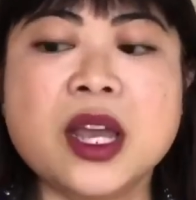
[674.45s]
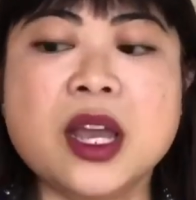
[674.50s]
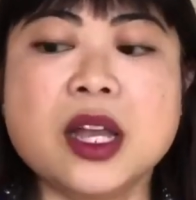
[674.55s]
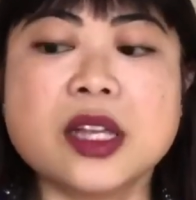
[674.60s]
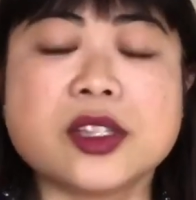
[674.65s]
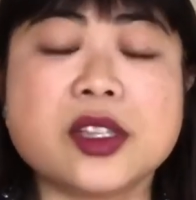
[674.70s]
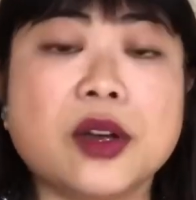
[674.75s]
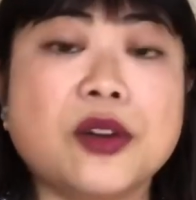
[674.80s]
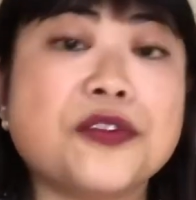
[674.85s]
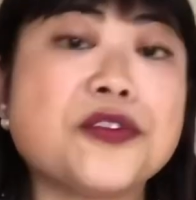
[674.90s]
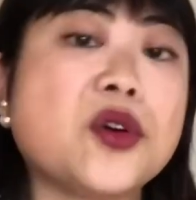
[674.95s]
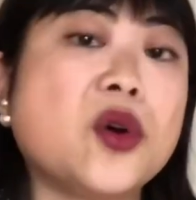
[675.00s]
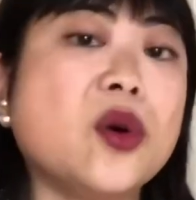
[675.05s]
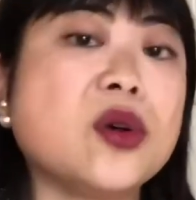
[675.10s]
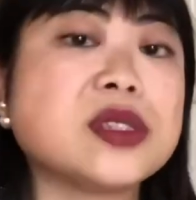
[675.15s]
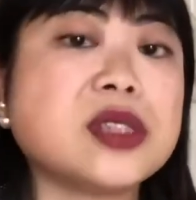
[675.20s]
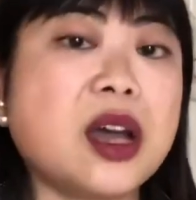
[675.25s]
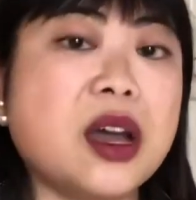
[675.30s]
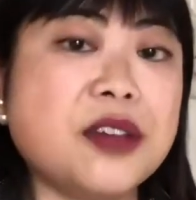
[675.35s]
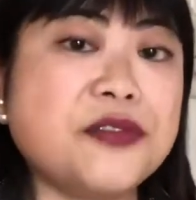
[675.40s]
So of
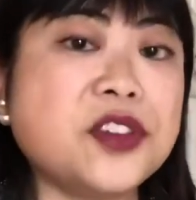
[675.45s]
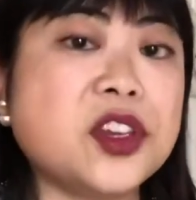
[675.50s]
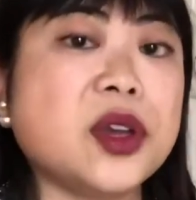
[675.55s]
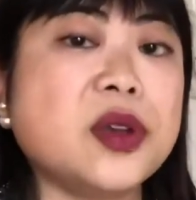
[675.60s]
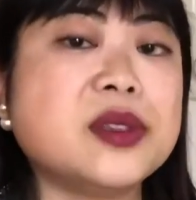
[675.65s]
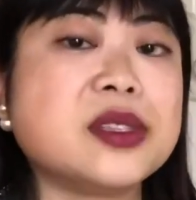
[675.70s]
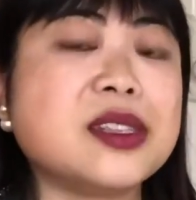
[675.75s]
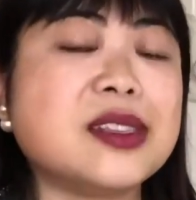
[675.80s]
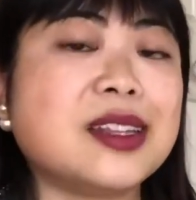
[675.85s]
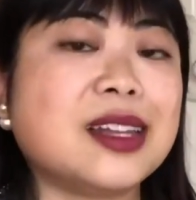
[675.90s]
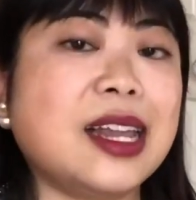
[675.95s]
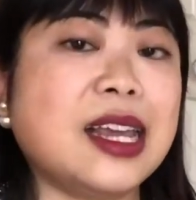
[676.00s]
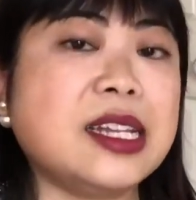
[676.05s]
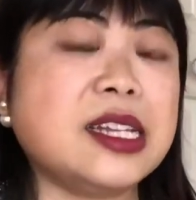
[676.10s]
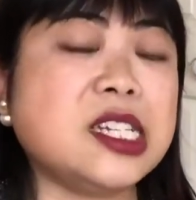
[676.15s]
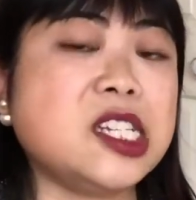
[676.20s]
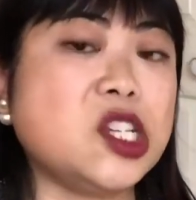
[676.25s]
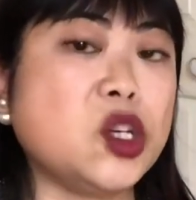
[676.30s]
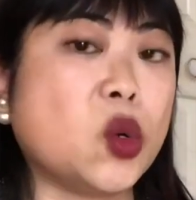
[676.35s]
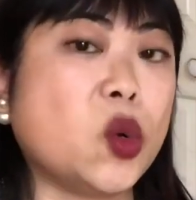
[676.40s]
course I've chosen the Lady
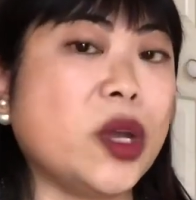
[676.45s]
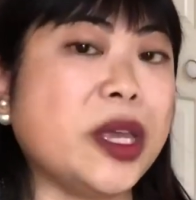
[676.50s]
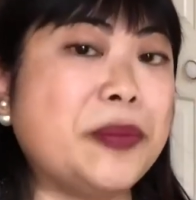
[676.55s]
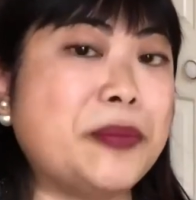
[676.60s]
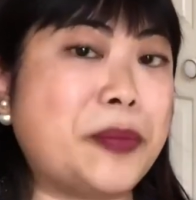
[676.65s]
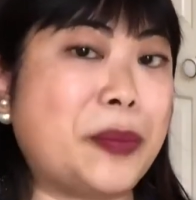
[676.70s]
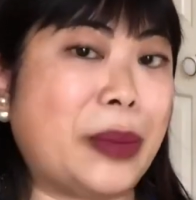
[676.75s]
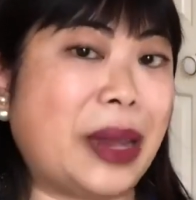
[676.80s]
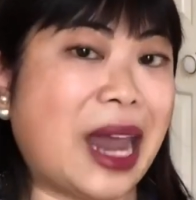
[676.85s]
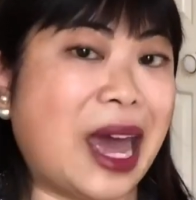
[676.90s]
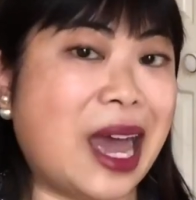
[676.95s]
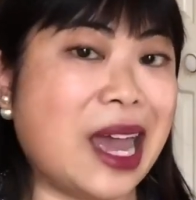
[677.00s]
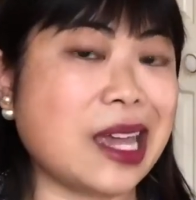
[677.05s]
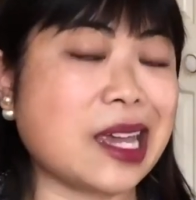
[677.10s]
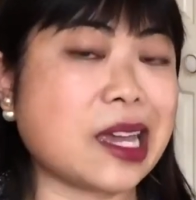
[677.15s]
Dior in black